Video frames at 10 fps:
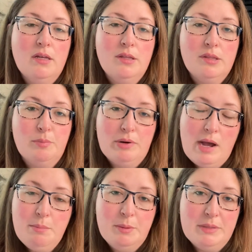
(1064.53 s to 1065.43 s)
The
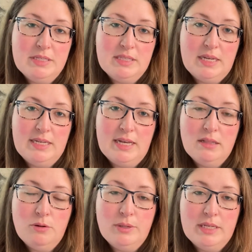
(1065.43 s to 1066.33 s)
problem is that
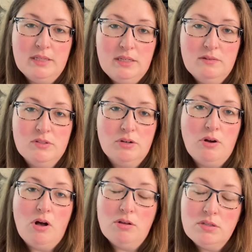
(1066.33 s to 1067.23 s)
yellowing leaves are
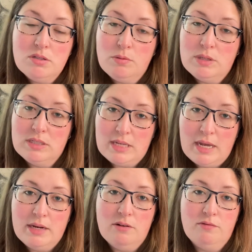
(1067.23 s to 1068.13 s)
also a
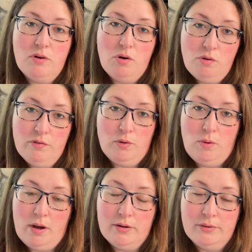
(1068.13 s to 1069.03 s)
sign of
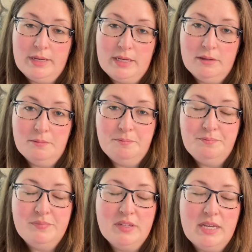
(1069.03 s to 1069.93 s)
overwatering.
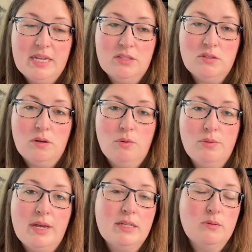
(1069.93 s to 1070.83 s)
And so
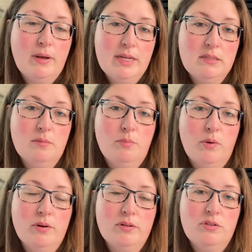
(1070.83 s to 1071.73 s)
that's why it's
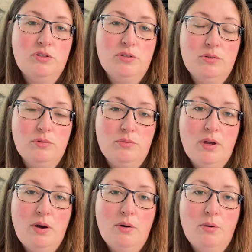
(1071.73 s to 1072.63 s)
important to
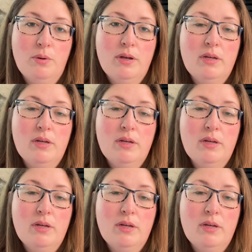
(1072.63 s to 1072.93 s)
know